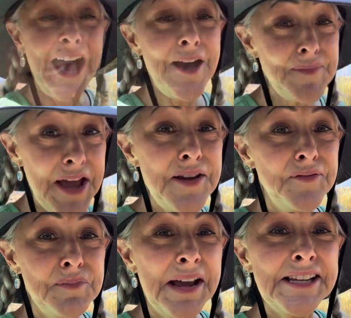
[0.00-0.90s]
I may
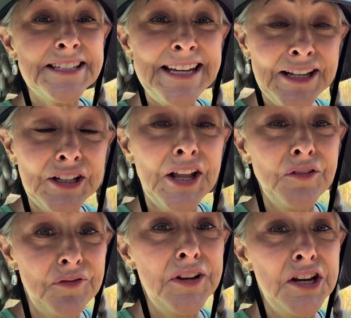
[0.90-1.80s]
even make a
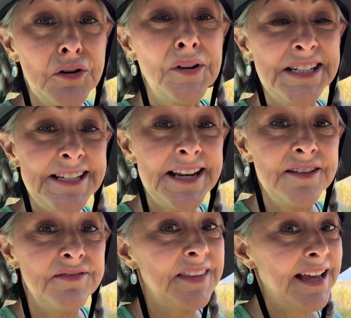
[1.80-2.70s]
standalone video on
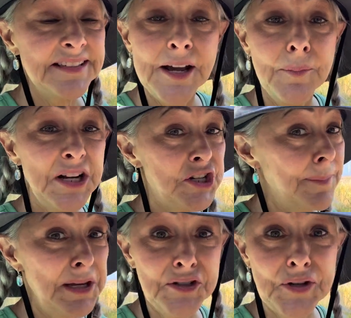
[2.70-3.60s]
tea. That's how much
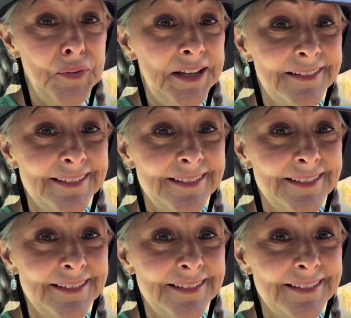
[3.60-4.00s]
I'm into it.